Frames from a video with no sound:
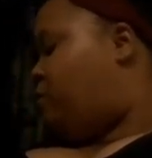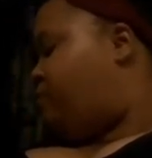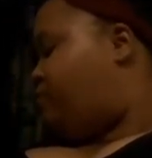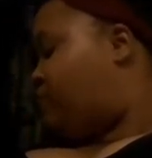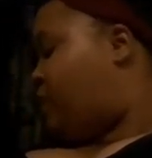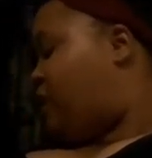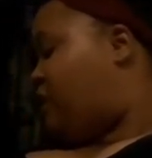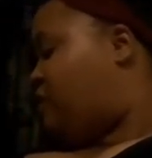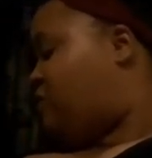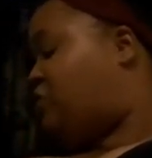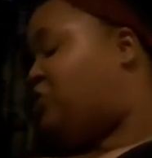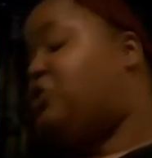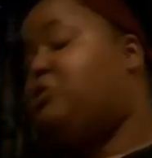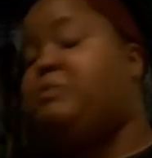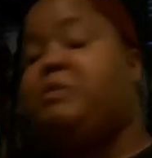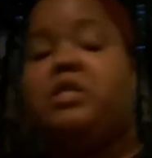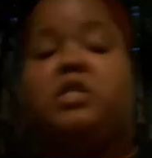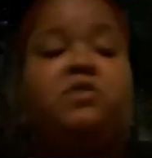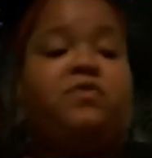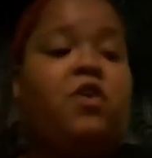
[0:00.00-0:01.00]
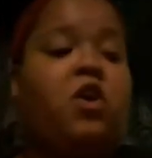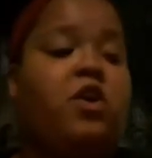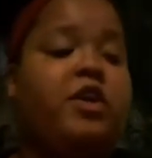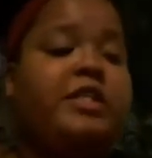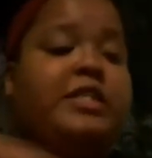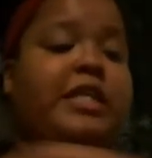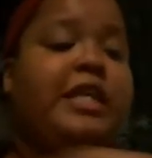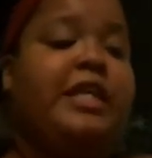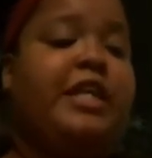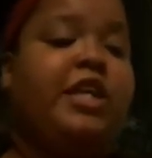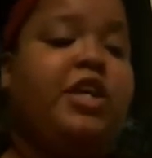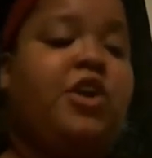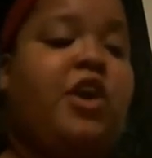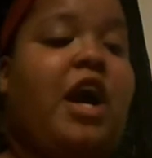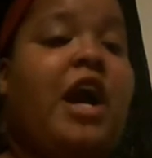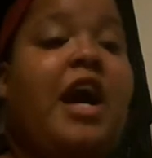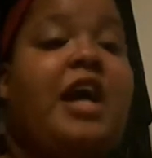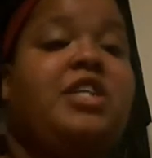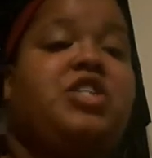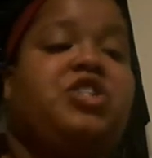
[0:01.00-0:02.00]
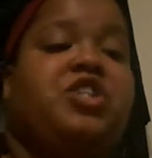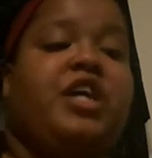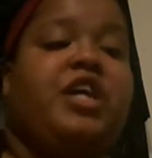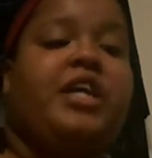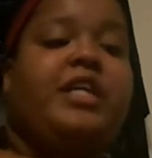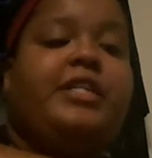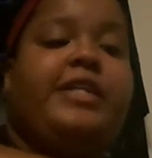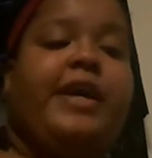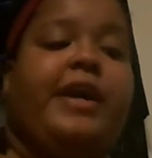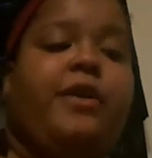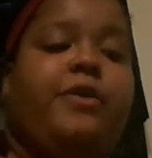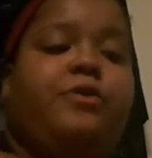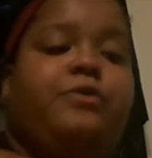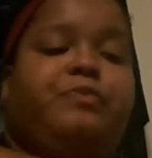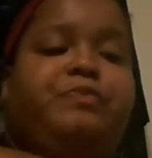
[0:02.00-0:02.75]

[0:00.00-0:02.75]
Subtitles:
Excuse me, as far as getting your eyes checked out,